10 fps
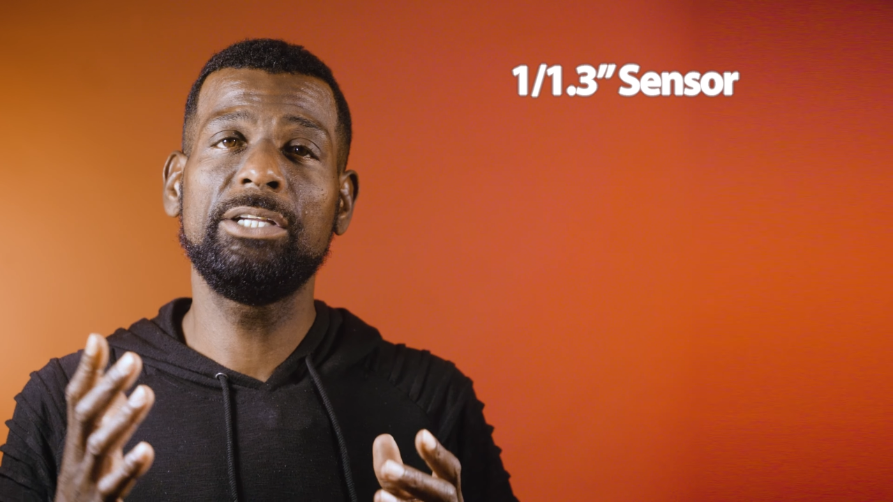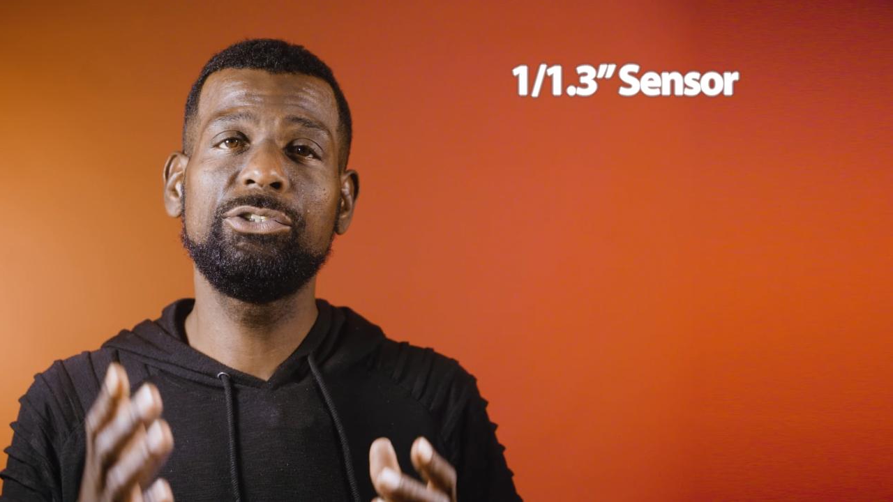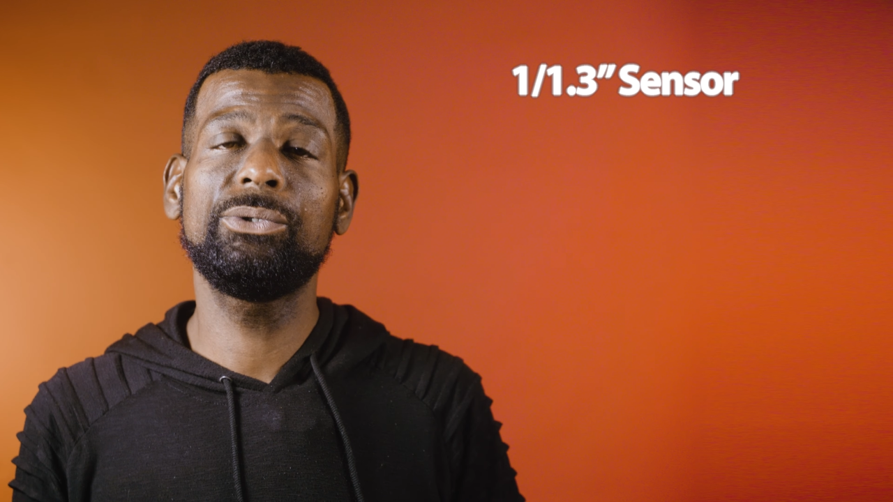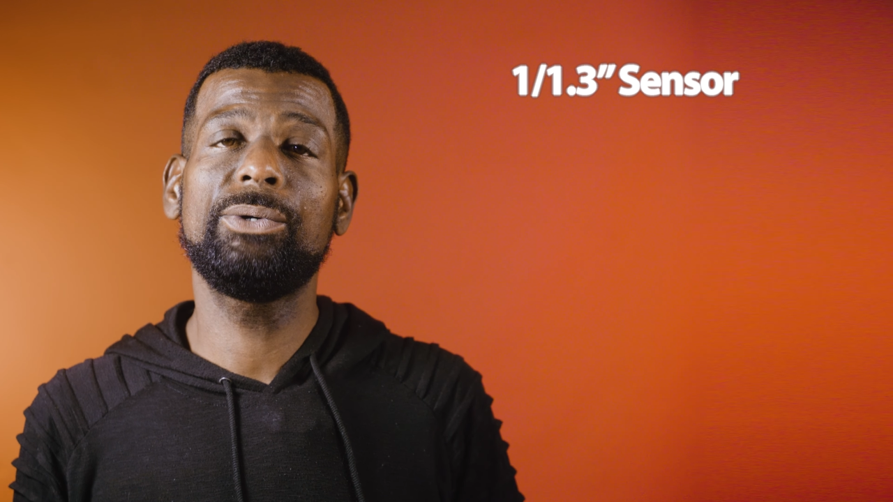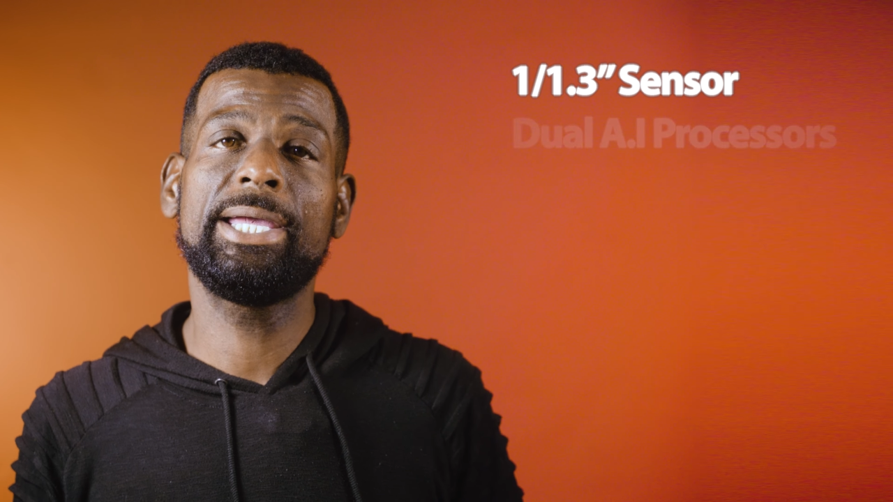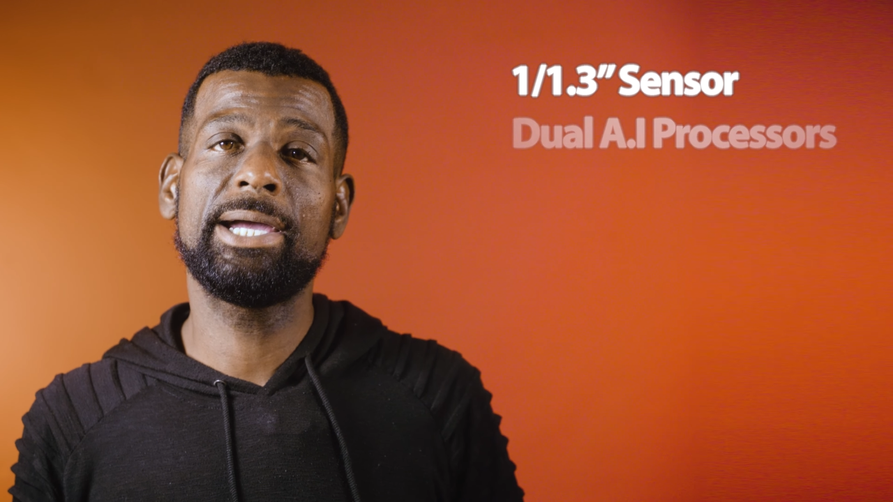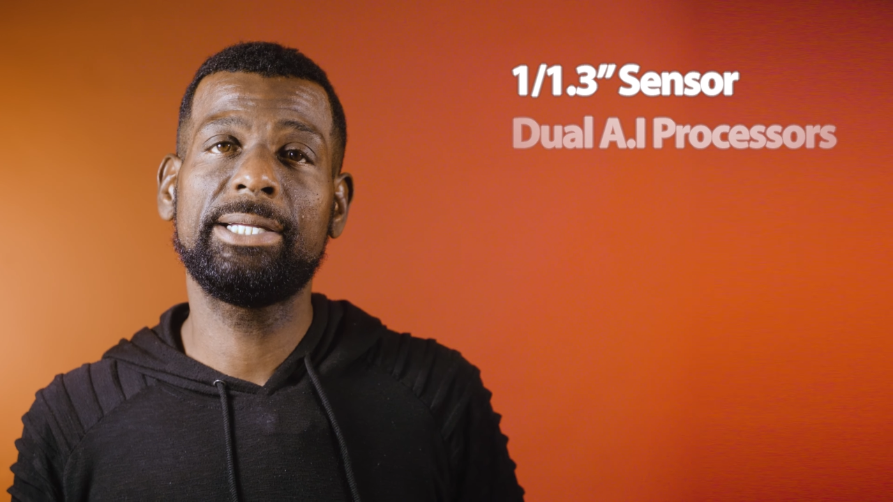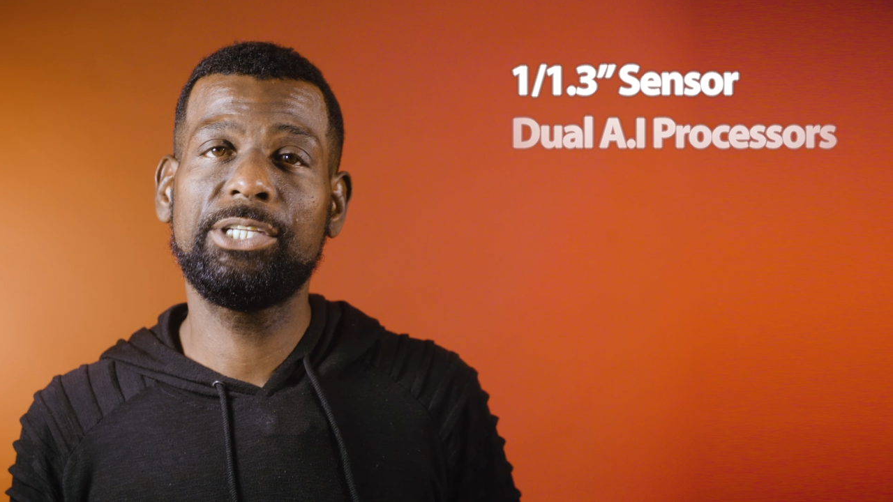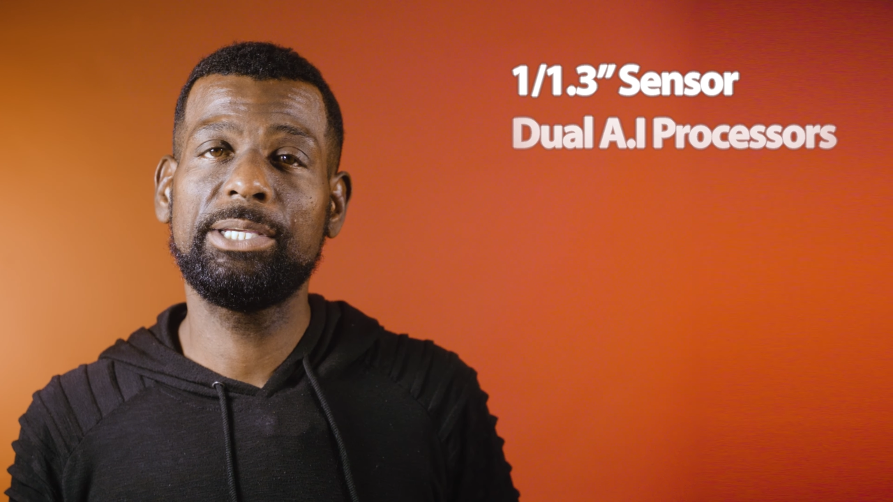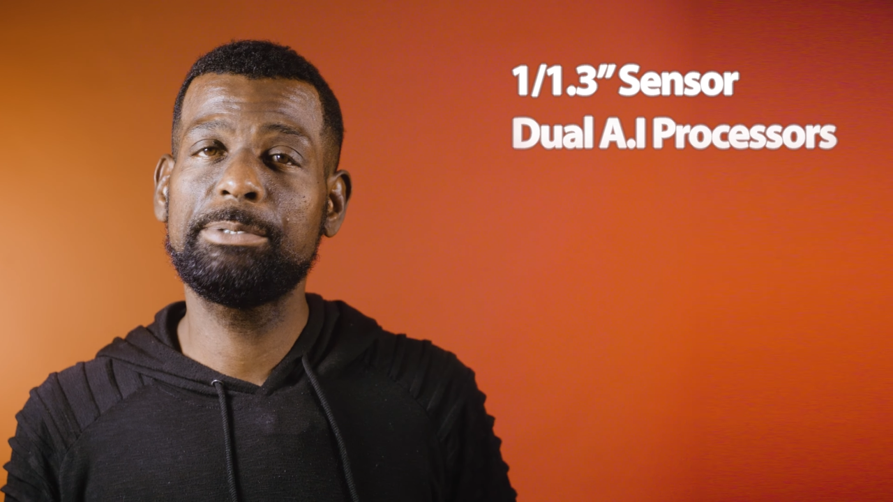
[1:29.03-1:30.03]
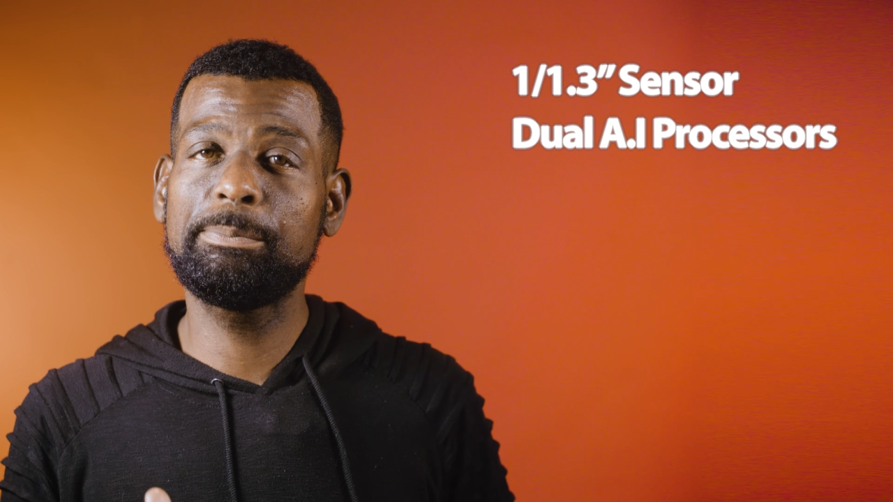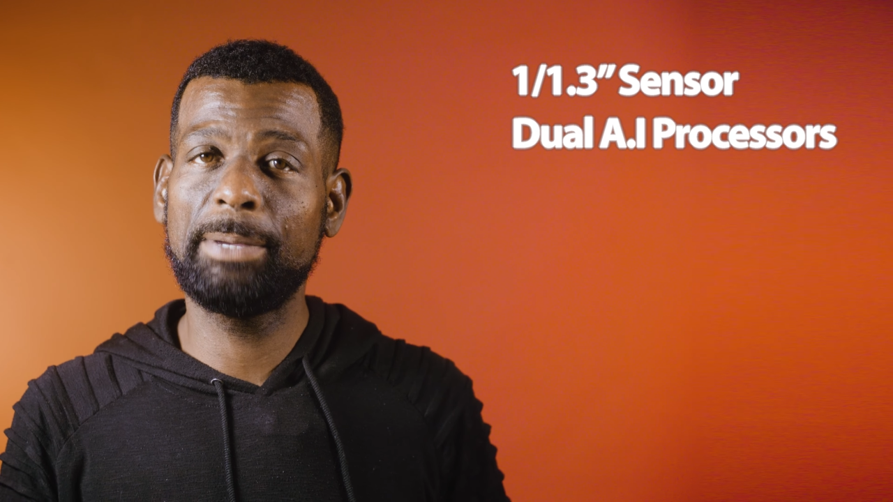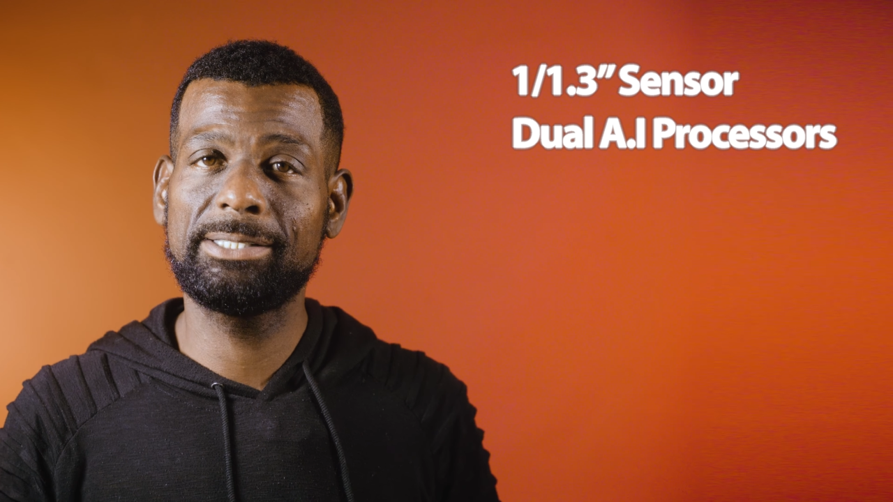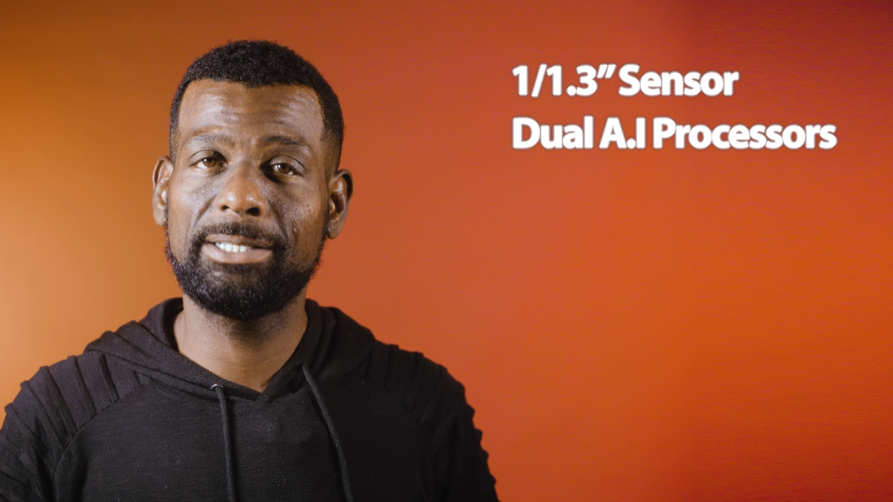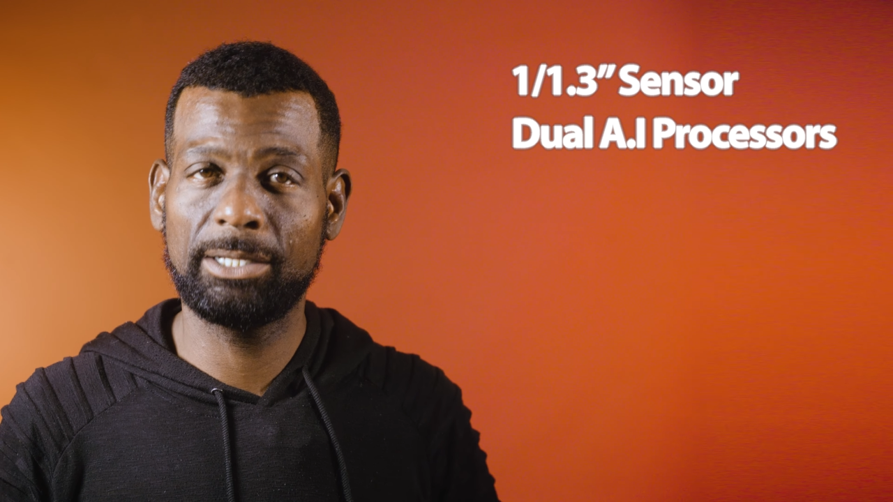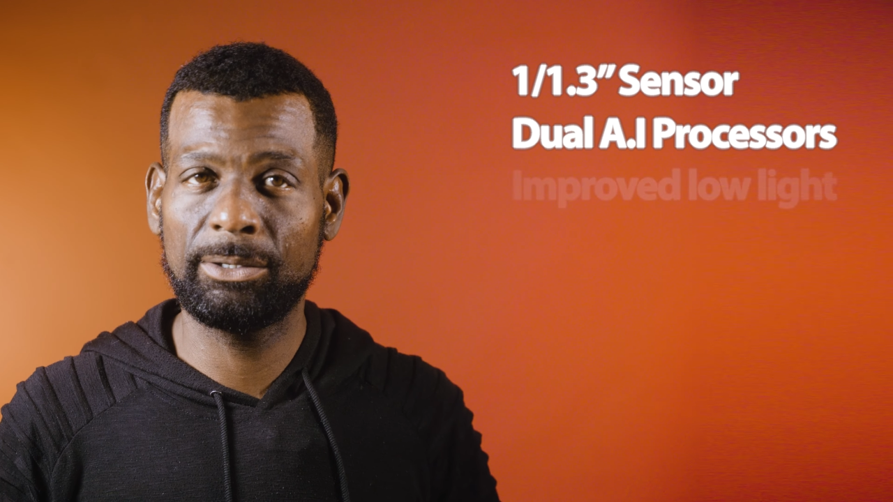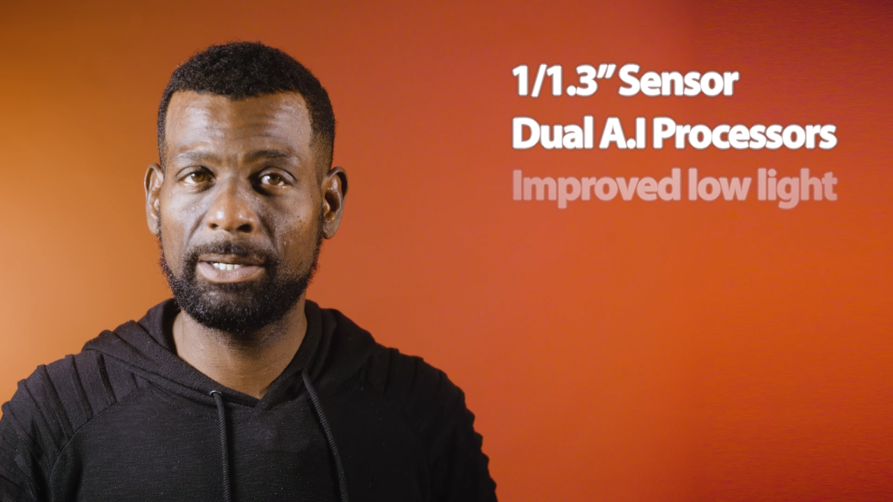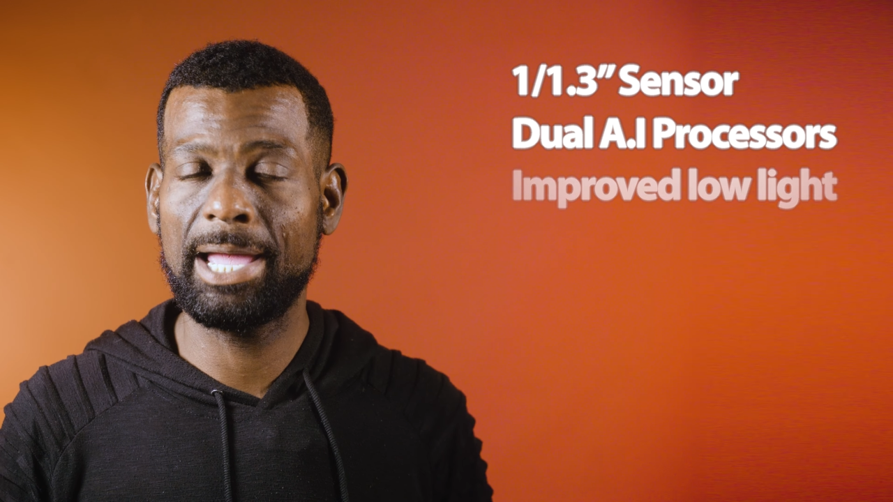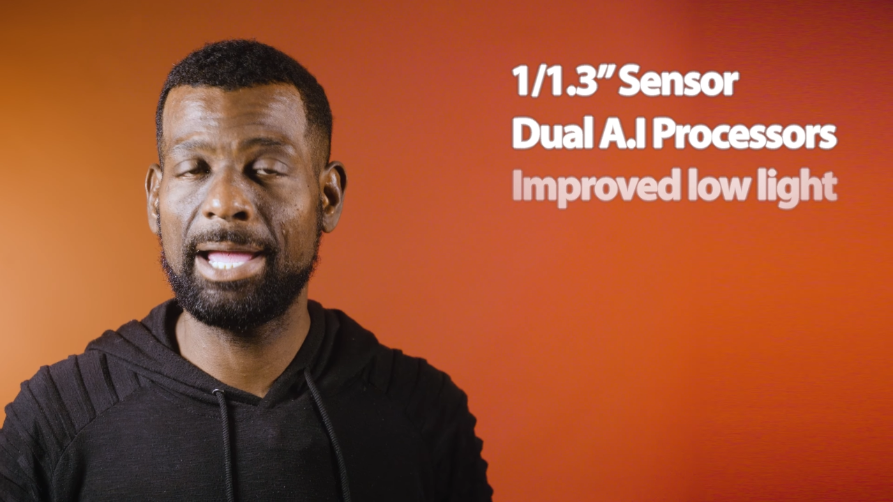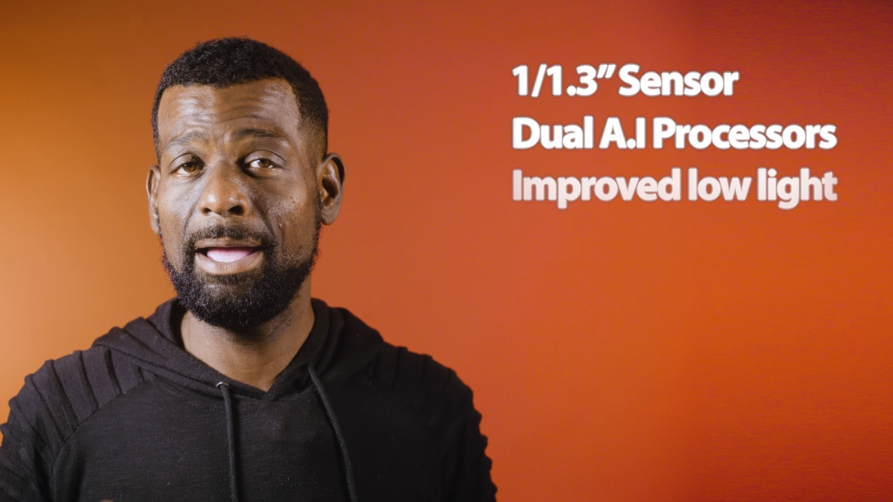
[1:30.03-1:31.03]
dual AI chips, better low
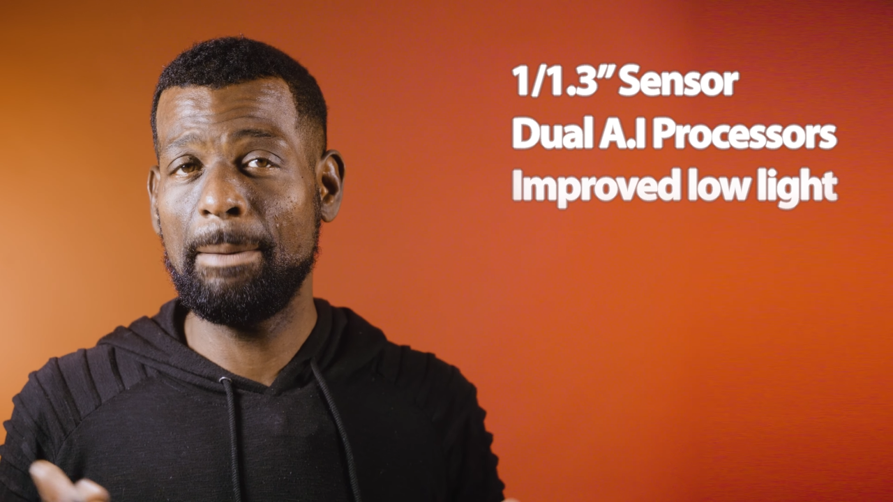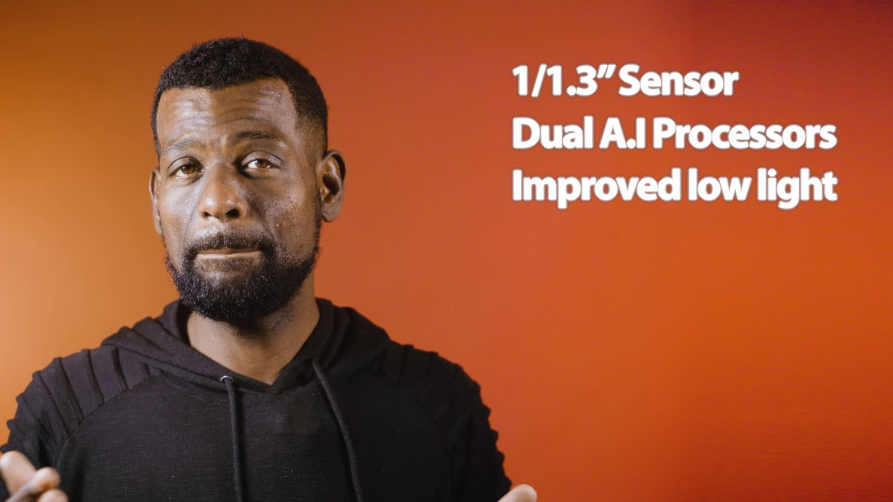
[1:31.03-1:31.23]
light,